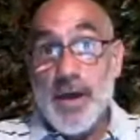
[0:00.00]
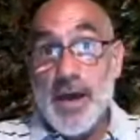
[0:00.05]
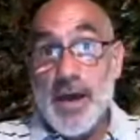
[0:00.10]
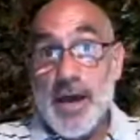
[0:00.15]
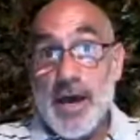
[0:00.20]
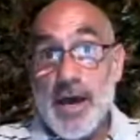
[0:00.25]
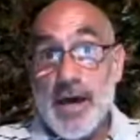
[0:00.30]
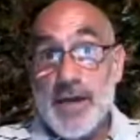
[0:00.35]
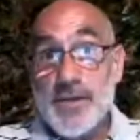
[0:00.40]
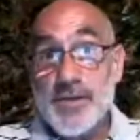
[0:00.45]

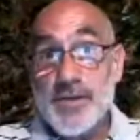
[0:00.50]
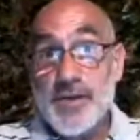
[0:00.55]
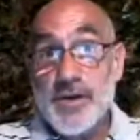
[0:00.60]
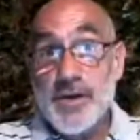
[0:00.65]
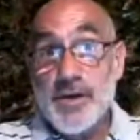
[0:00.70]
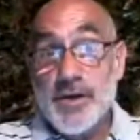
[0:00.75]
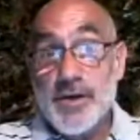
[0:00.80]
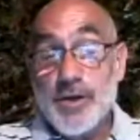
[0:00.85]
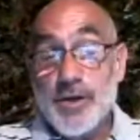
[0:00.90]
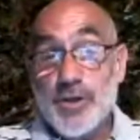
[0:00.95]
And
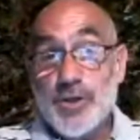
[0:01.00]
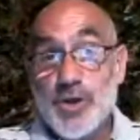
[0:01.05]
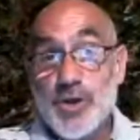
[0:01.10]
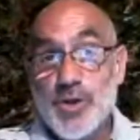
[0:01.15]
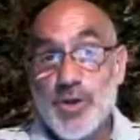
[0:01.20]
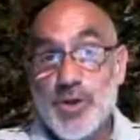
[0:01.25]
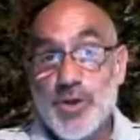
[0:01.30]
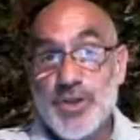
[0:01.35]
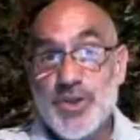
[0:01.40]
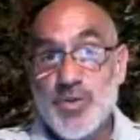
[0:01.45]
so
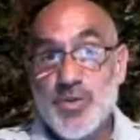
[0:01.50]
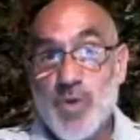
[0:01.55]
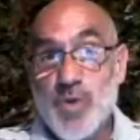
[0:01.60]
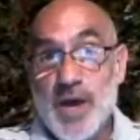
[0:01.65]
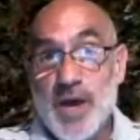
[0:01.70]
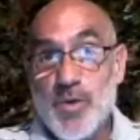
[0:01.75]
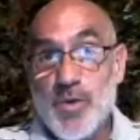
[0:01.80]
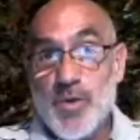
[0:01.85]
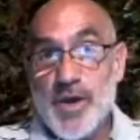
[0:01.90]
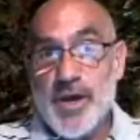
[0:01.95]
this is
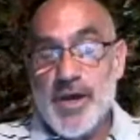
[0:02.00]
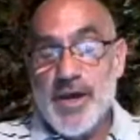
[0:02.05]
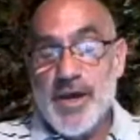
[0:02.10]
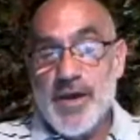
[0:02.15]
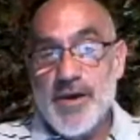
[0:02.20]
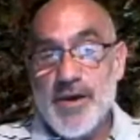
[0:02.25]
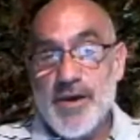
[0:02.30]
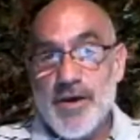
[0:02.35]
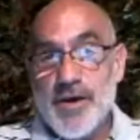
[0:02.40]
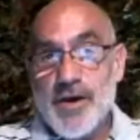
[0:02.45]
why we
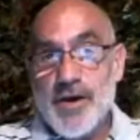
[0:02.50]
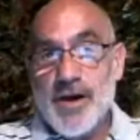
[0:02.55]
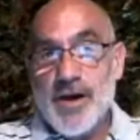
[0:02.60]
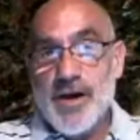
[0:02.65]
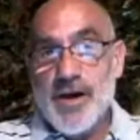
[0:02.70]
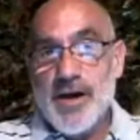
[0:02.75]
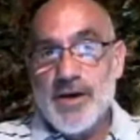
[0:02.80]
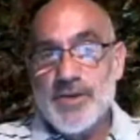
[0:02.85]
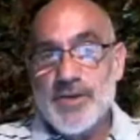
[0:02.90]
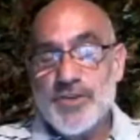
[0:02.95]

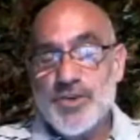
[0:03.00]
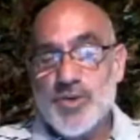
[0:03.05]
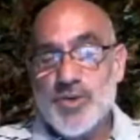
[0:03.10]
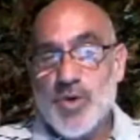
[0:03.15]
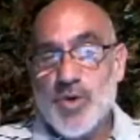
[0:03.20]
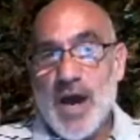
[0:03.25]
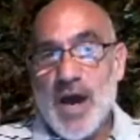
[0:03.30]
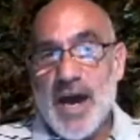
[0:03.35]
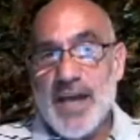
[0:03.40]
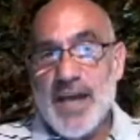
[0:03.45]

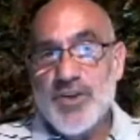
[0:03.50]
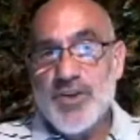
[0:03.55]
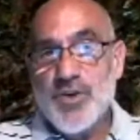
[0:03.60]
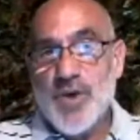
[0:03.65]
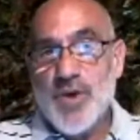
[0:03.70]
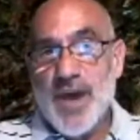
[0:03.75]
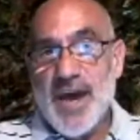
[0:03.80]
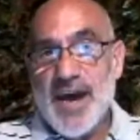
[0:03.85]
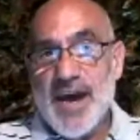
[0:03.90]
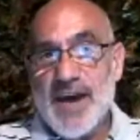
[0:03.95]
try to
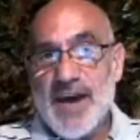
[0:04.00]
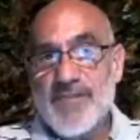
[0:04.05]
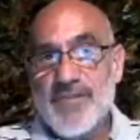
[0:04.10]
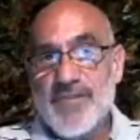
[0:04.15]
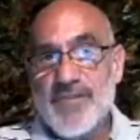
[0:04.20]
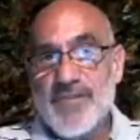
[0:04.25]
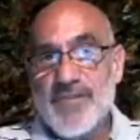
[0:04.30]
have